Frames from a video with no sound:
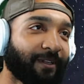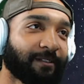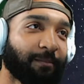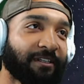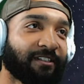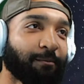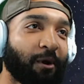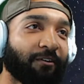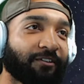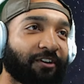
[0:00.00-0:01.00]
That's being
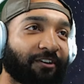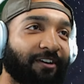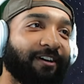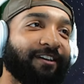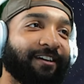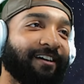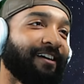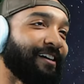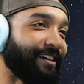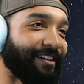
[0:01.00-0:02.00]
smart, dog.
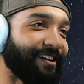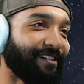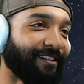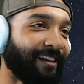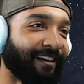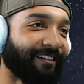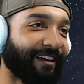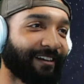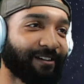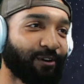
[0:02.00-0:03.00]

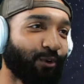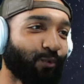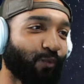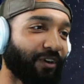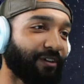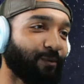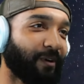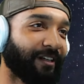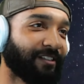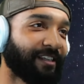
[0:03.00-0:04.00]
Like who wouldn't
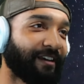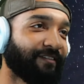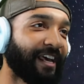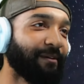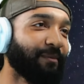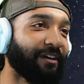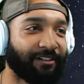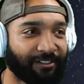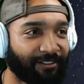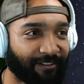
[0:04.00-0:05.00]
want to save that
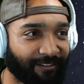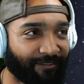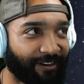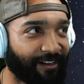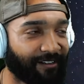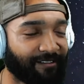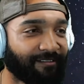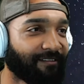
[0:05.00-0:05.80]
much, right?